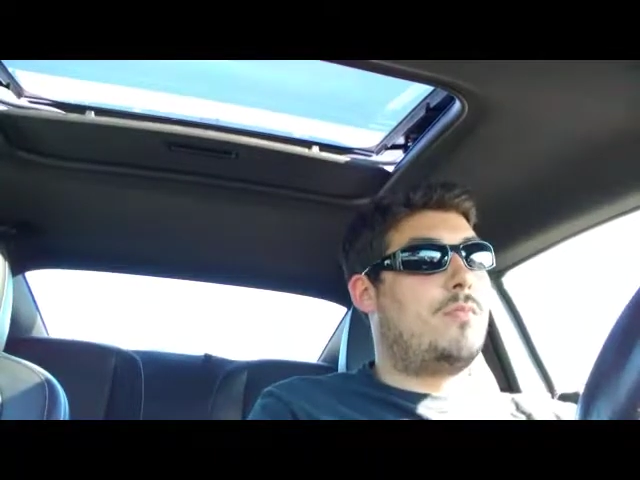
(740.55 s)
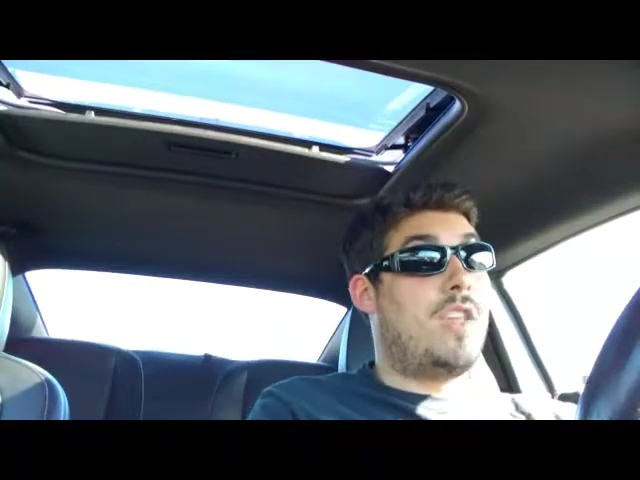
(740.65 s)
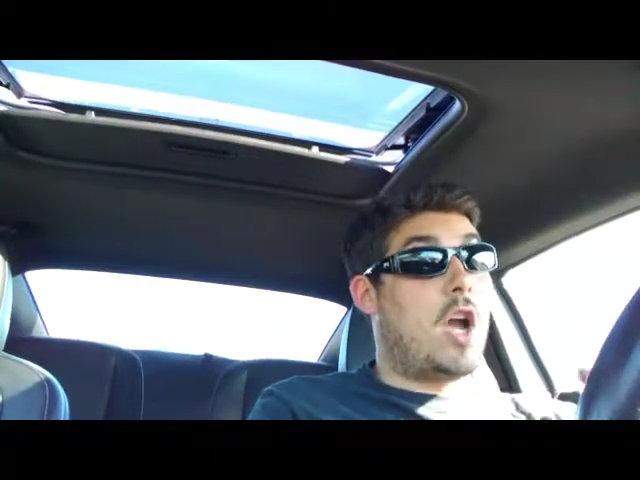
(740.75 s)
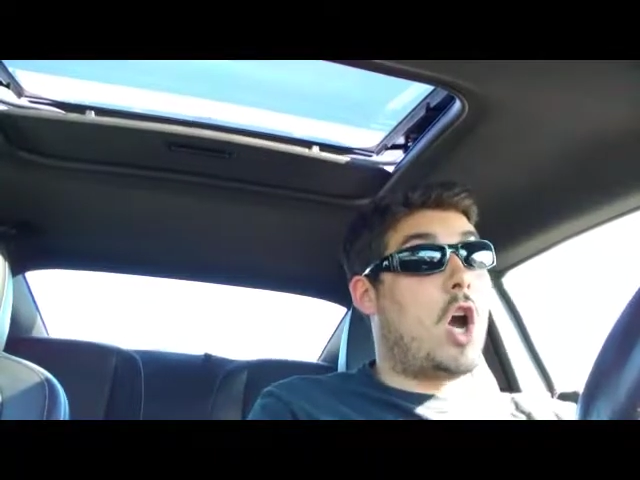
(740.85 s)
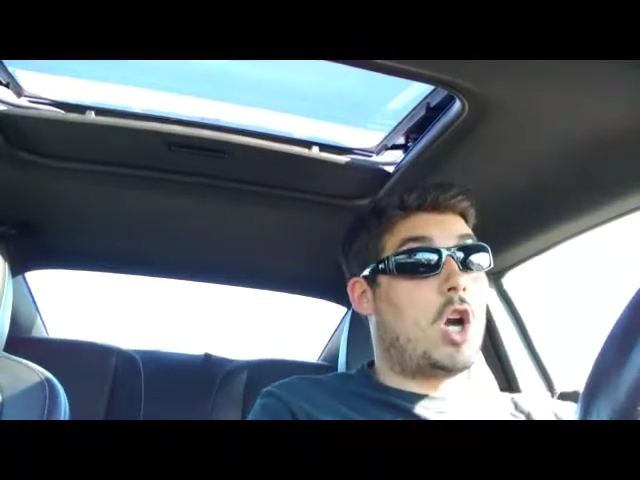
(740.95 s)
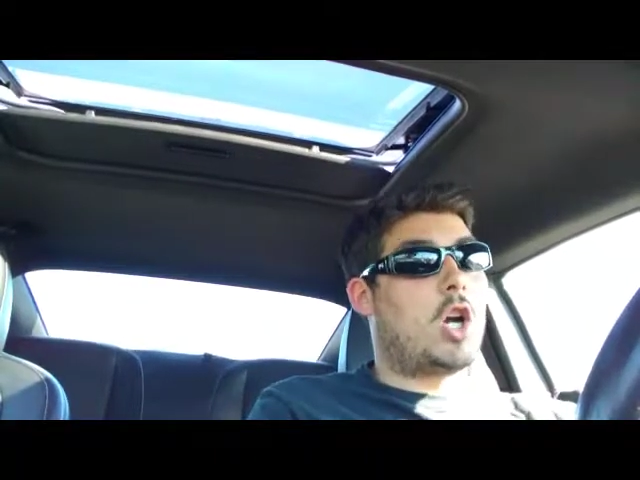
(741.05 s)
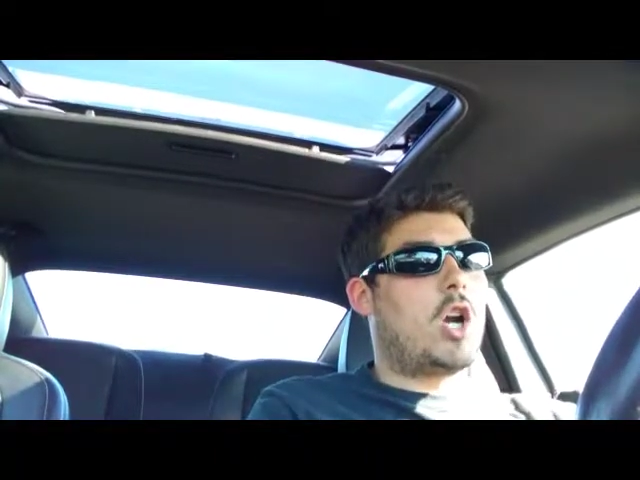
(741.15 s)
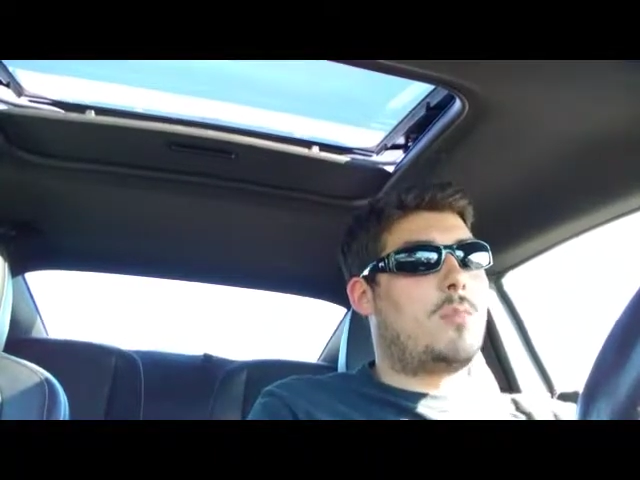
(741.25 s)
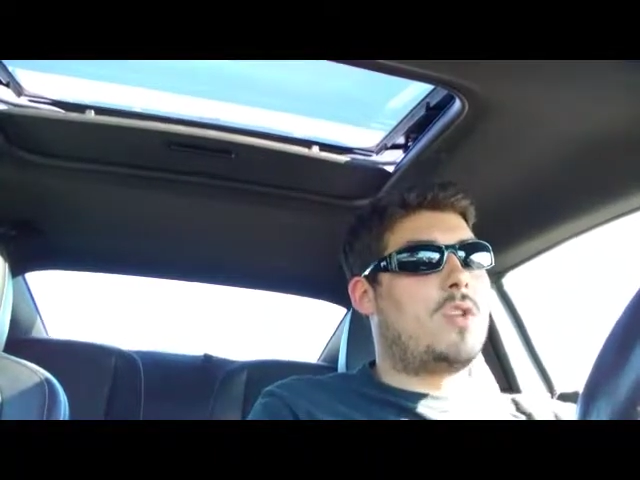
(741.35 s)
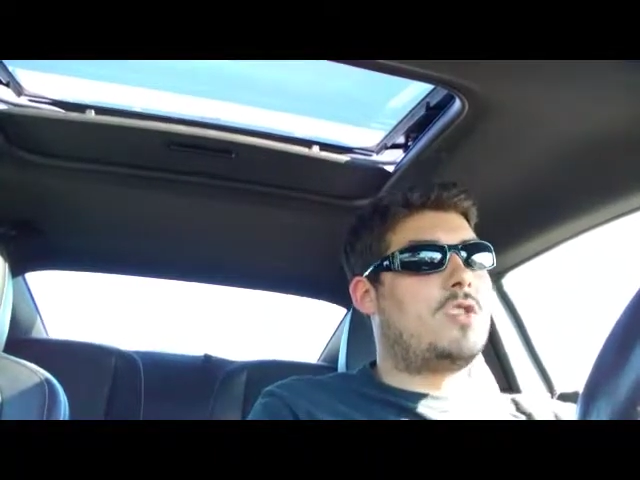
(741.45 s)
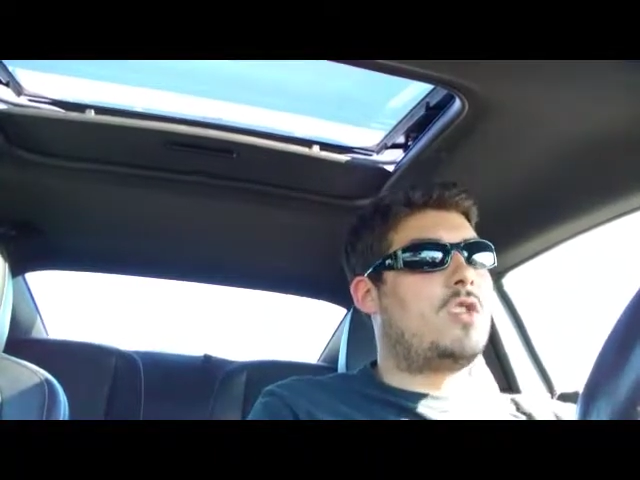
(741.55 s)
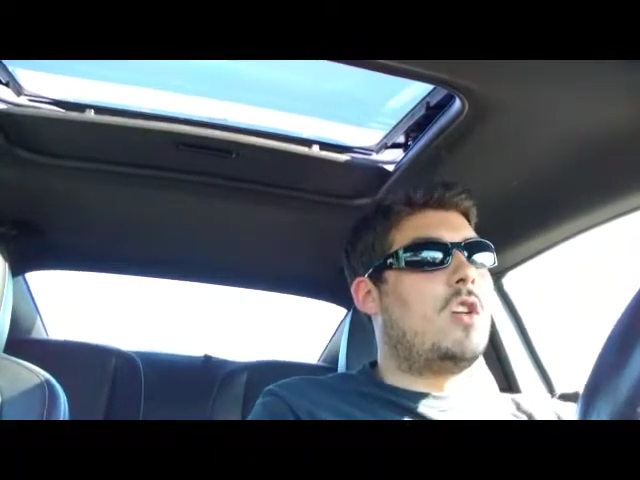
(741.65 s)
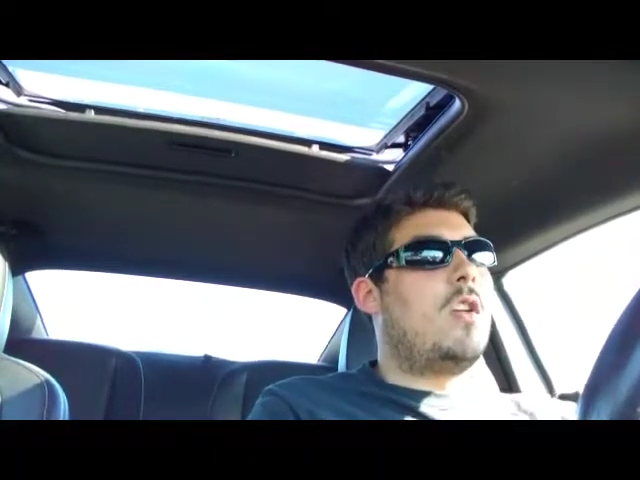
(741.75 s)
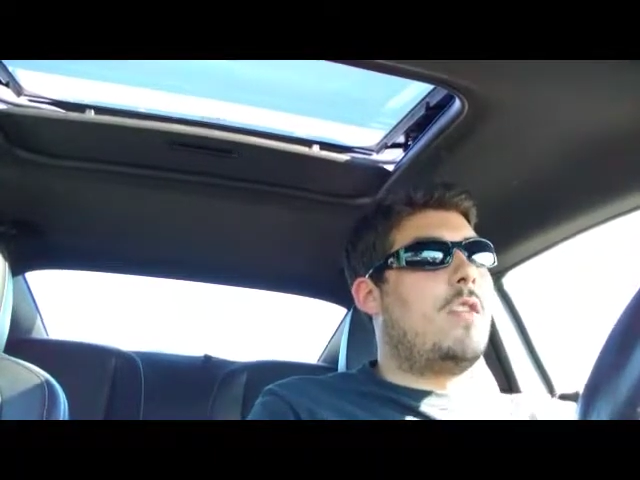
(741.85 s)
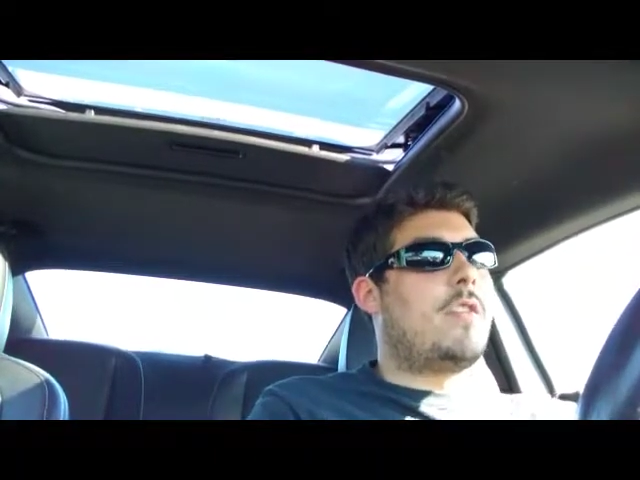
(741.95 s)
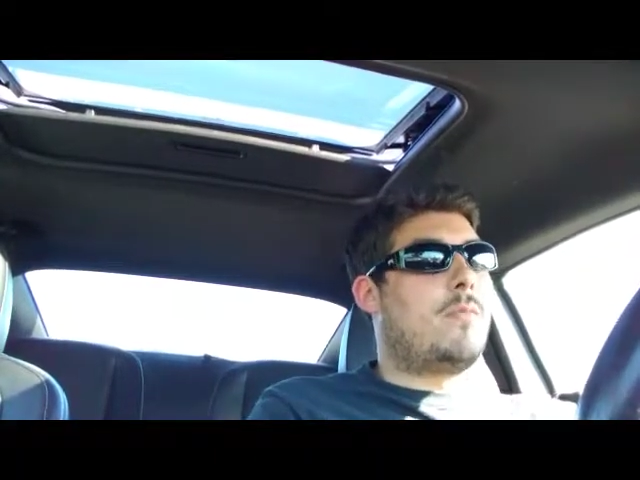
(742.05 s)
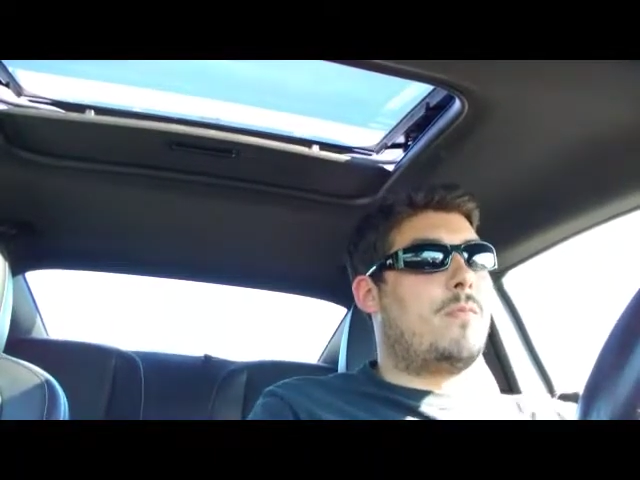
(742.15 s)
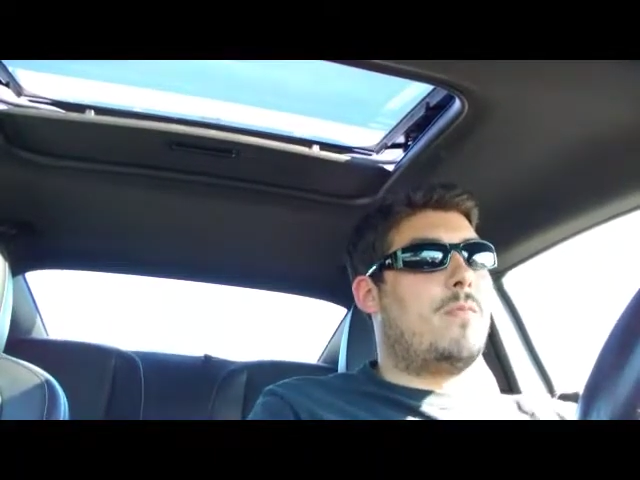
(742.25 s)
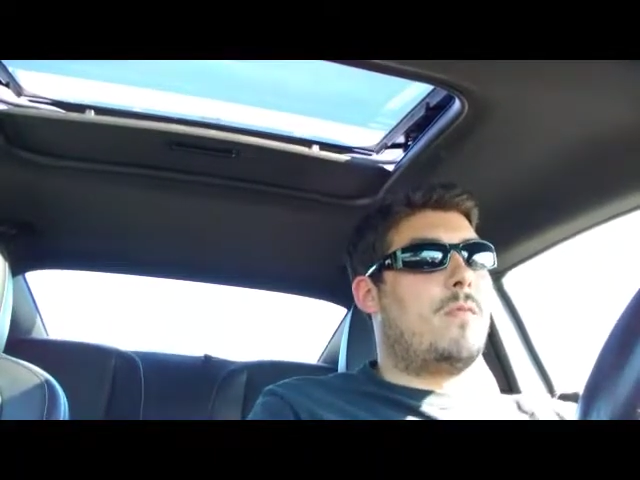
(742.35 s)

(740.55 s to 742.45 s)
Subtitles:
They are garbage. They're